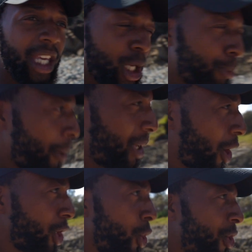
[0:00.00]
You could probably
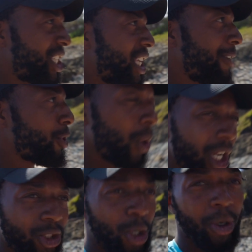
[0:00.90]
go nudist here if you
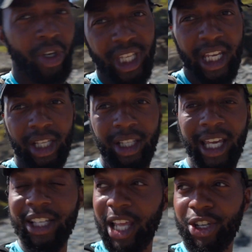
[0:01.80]
wanted to, because
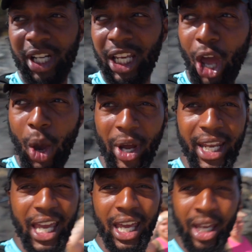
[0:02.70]
there's literally no one
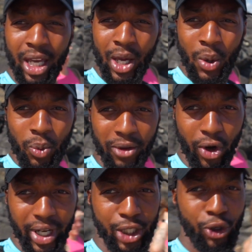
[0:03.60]
here. We've
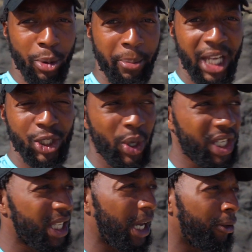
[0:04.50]
got this strip of beach to
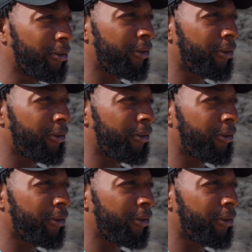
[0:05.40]
ourselves.